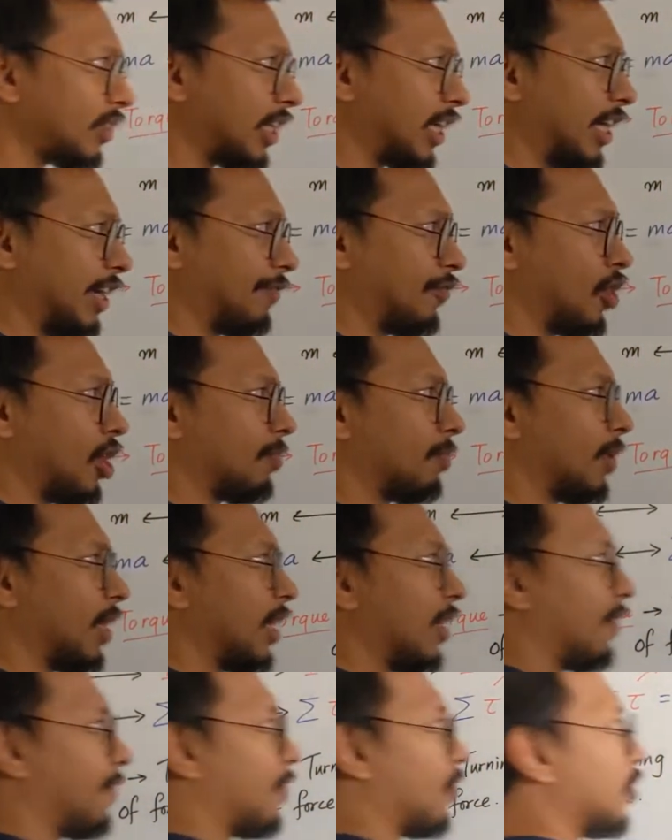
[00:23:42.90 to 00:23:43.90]
If you apply
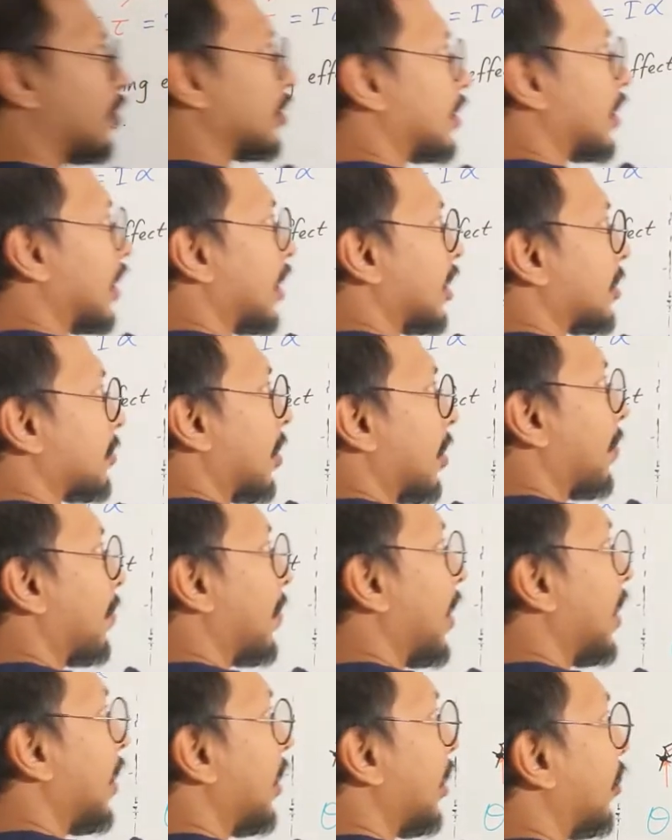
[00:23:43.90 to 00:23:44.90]
a force that is
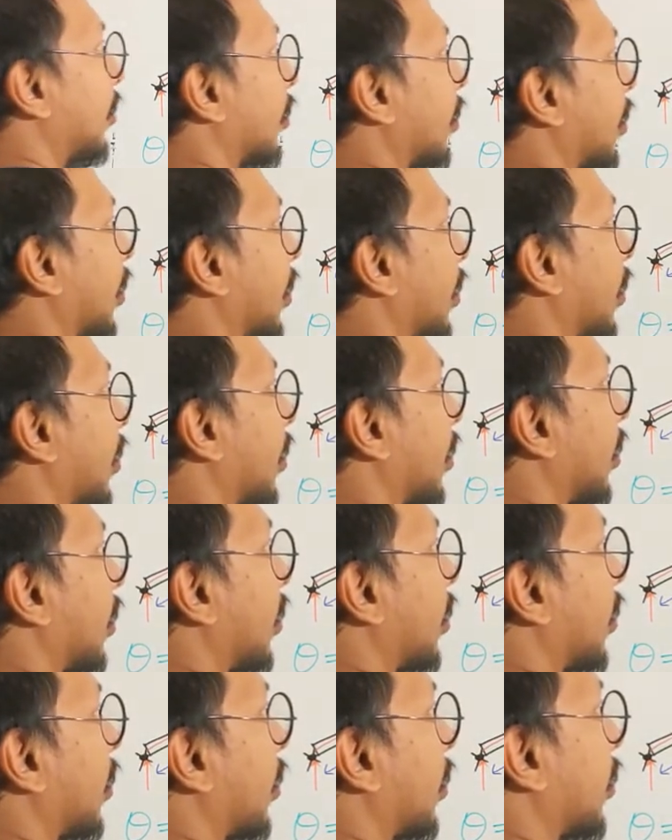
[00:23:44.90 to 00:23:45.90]
perpendicular
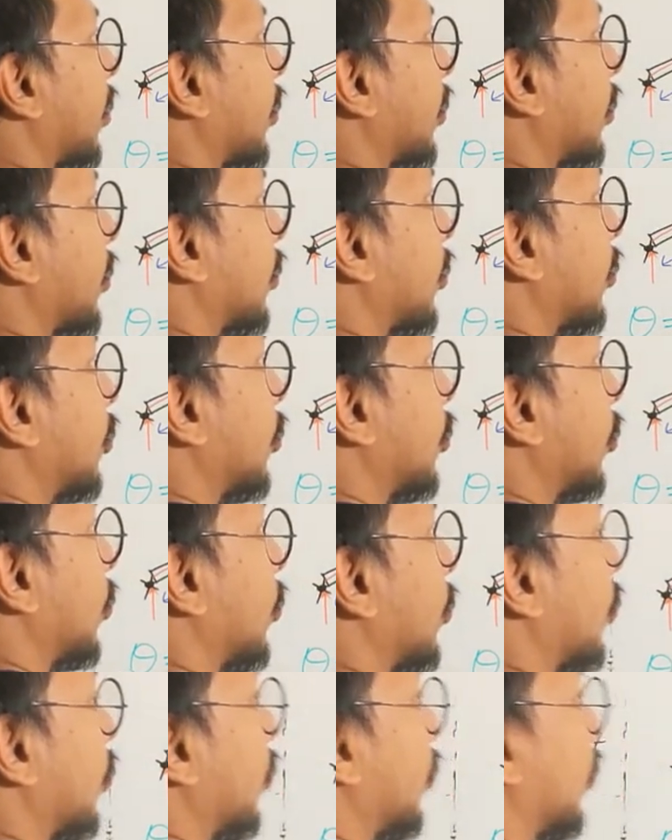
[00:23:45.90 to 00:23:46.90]
to